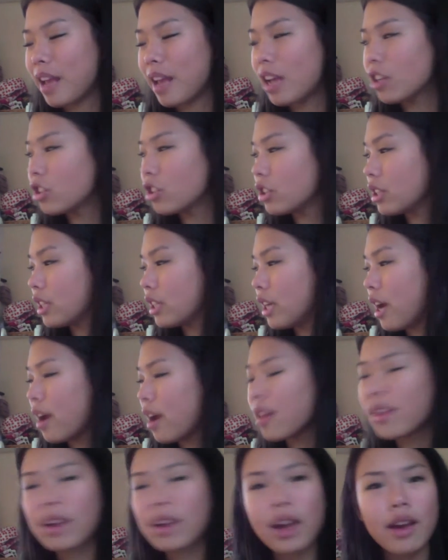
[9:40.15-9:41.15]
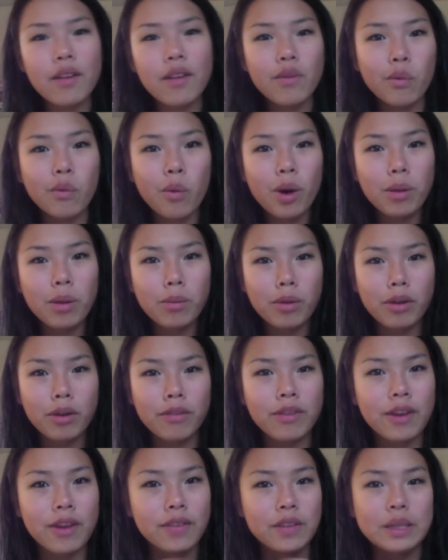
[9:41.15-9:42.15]
Actually, I think I have one more
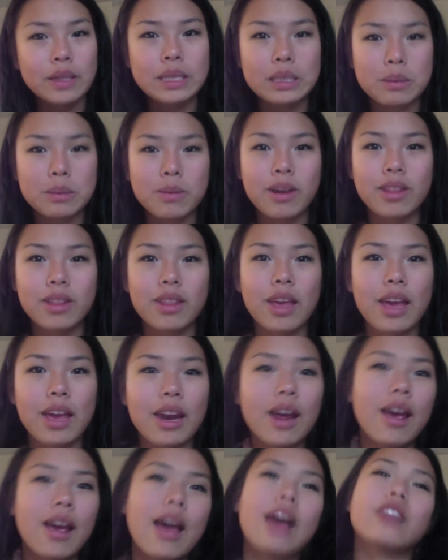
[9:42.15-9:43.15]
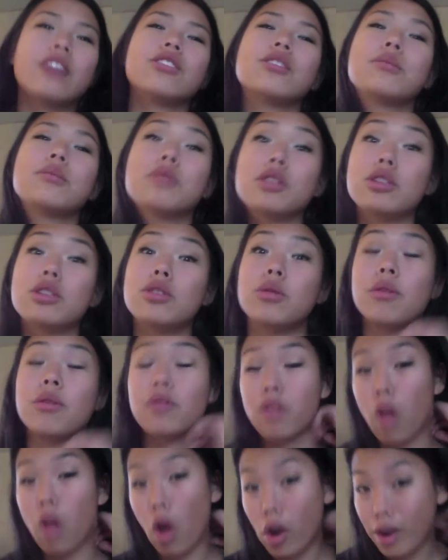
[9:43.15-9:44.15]
favorite this month, and I actually am going to do a
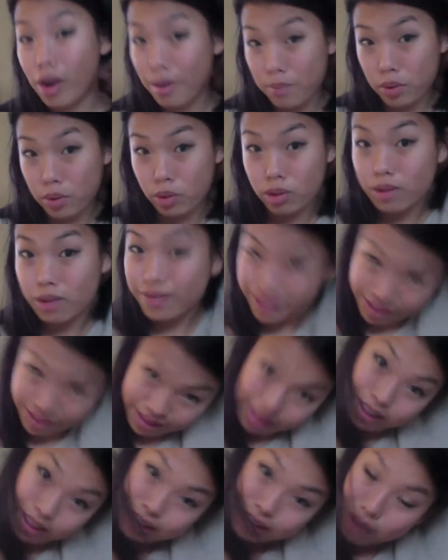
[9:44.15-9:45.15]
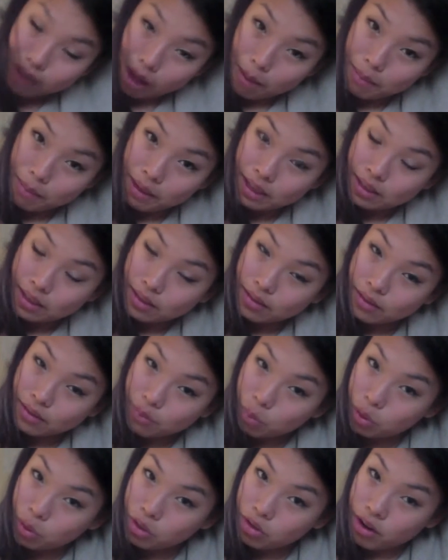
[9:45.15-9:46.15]
vlog on both of these topics,
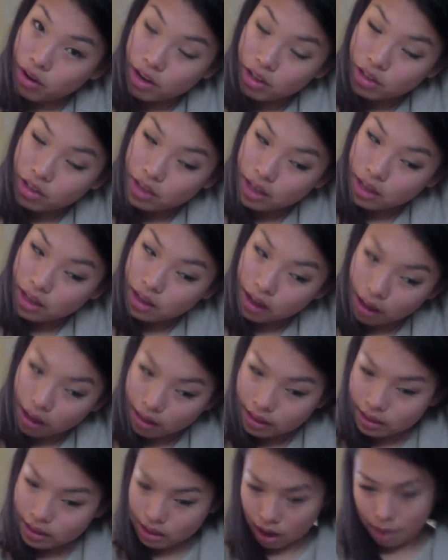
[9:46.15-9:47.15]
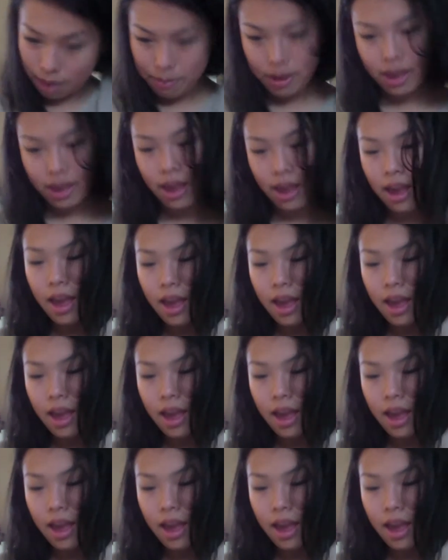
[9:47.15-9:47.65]
One Direction and this topic,